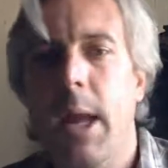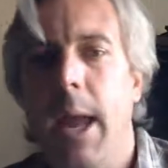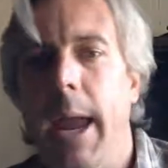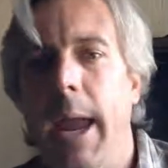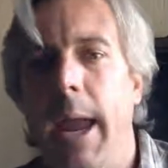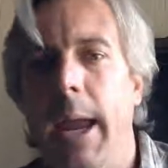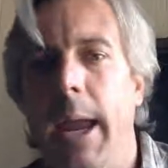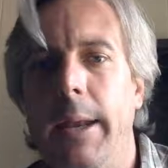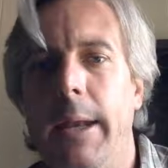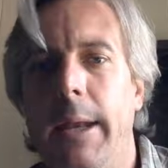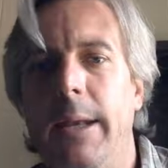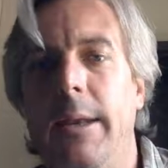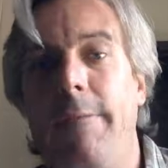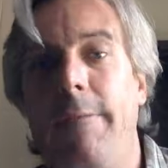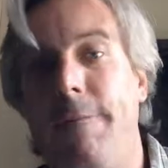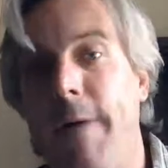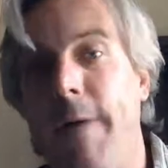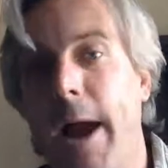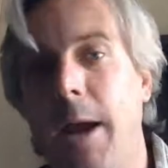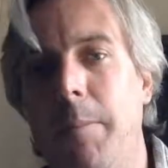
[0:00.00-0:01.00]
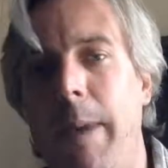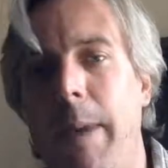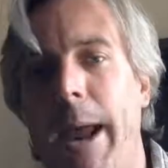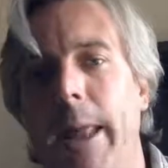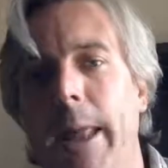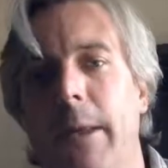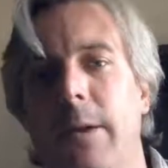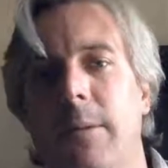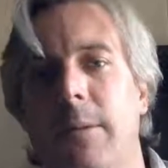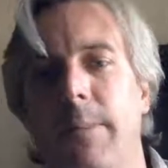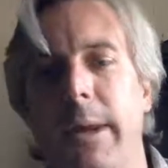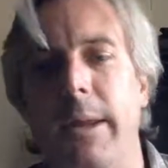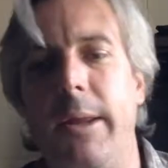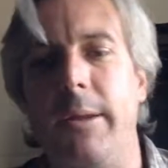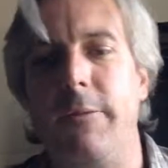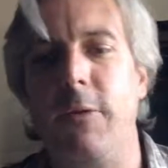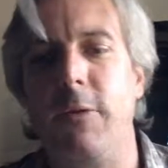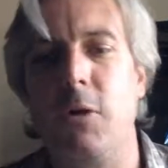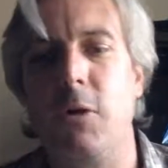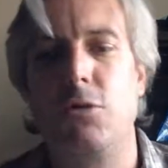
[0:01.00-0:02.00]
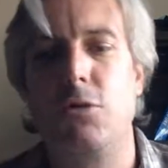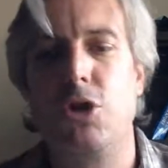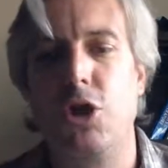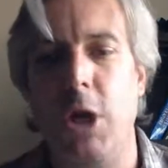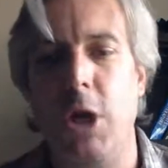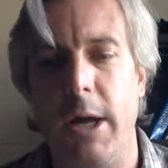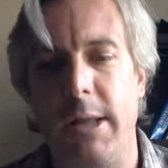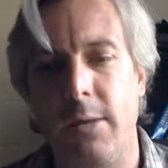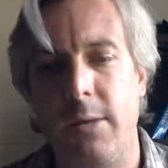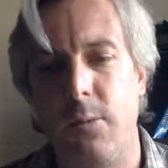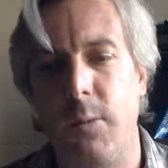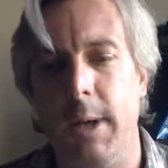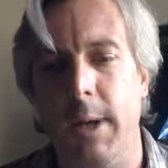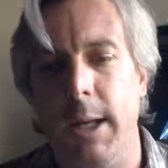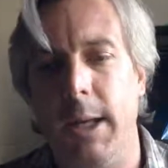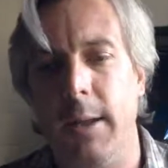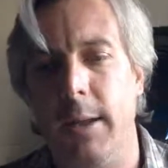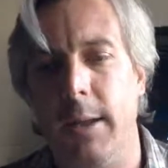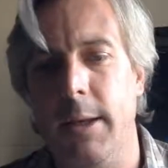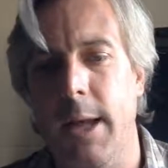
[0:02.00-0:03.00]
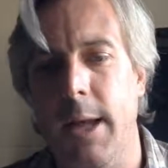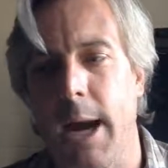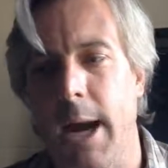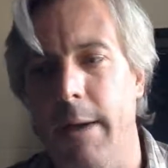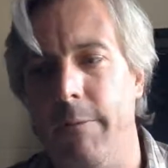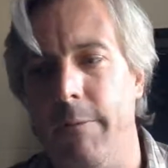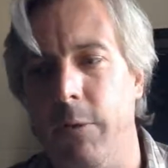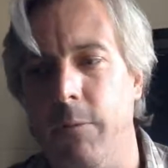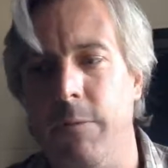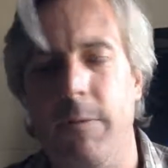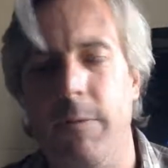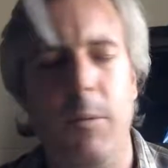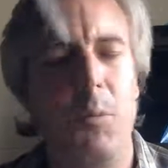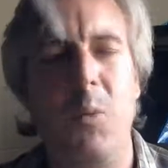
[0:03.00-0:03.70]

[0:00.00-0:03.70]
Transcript: And it's a fine balance because if you're just reading the novel,